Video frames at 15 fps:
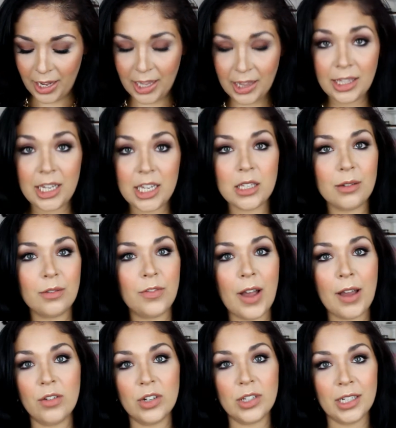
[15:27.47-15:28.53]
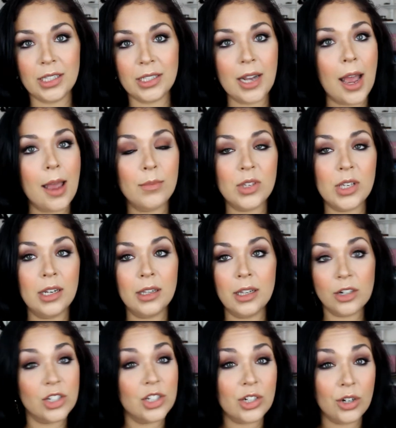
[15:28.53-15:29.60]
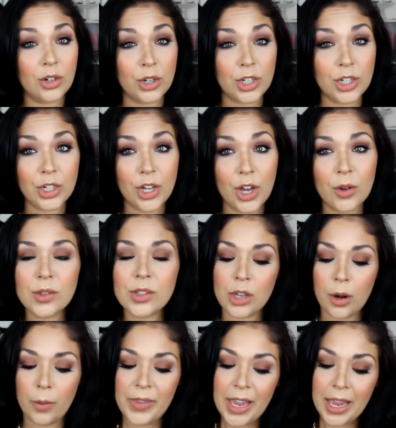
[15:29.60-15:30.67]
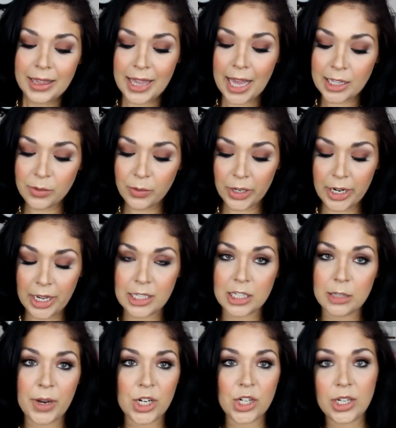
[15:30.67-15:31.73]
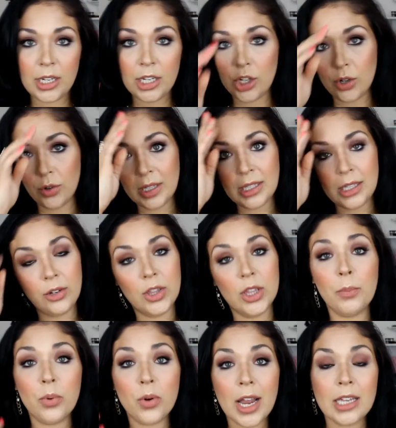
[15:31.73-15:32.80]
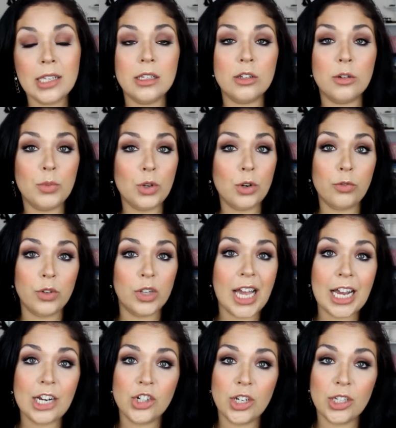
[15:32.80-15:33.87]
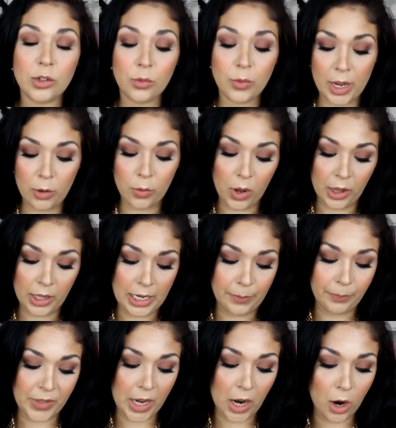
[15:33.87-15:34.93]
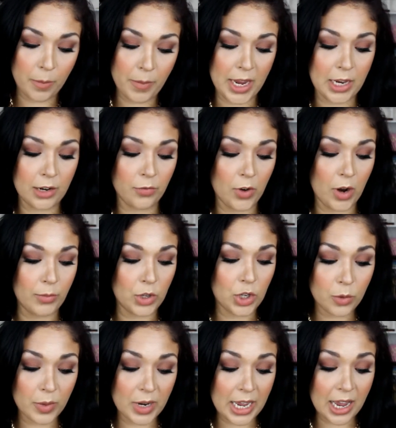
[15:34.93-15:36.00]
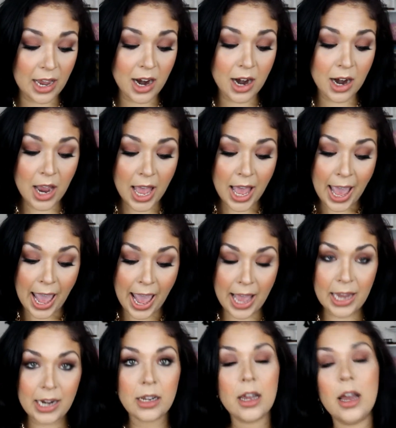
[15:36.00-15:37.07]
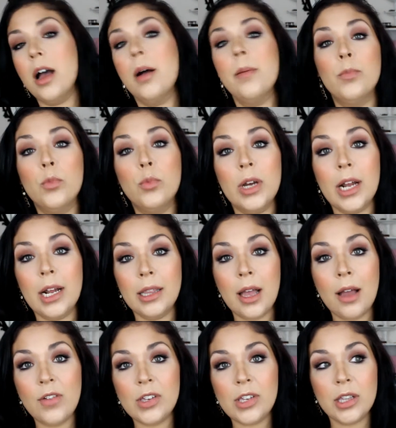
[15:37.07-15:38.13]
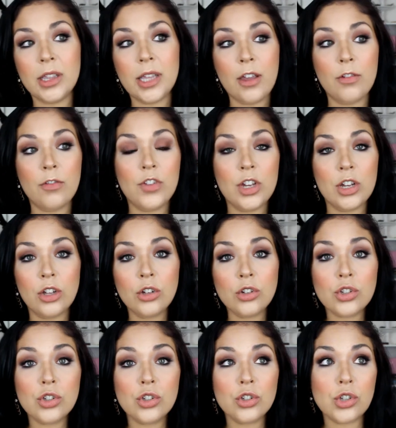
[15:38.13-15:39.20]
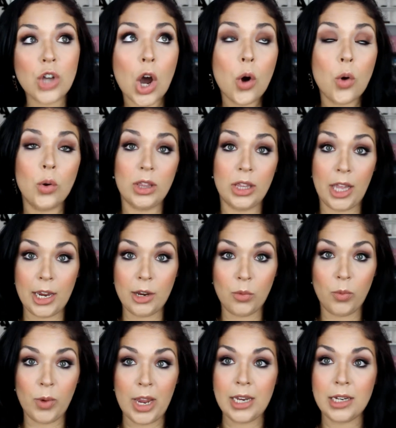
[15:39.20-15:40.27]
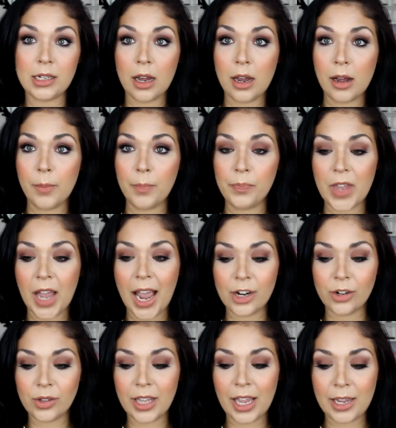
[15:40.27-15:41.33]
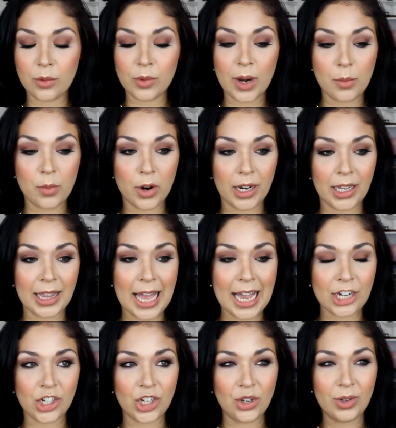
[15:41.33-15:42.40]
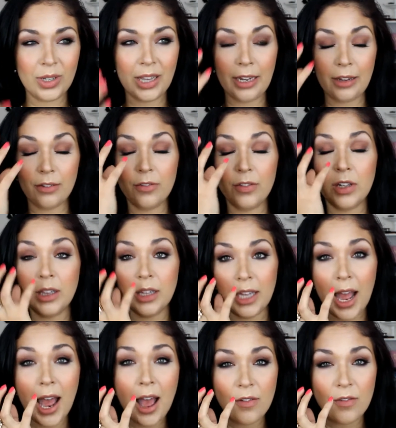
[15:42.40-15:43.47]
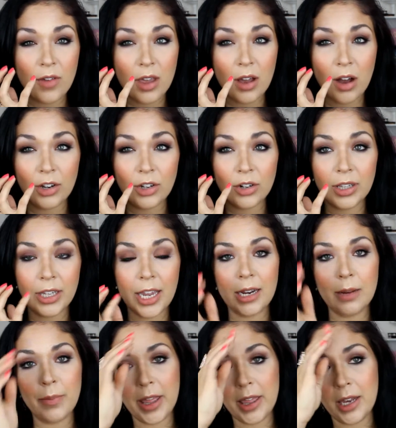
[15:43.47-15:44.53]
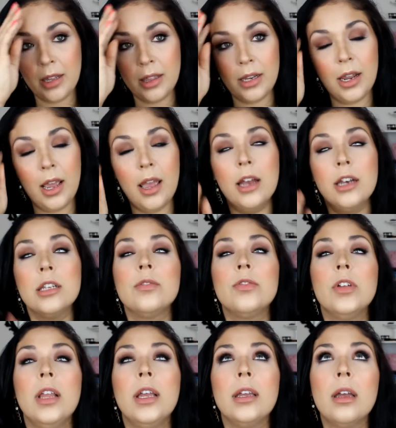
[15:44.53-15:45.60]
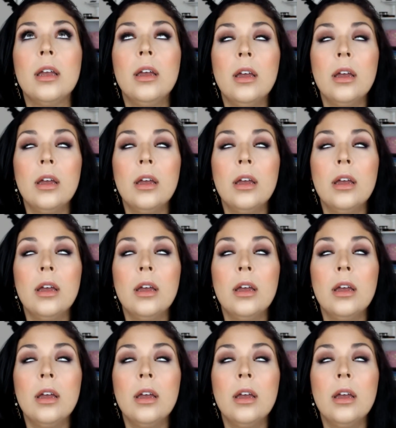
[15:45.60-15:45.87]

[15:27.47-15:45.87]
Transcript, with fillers: at least five or six times and they're still good to go so that's really nice especially you know considering the price these are beautiful lashes great quality they are made from human hair and um, what I love is that they feel so light weight. Um, I don't like when I'm wearing a lash and you can like feel it heavy on your lid and by the end of the day I just feel like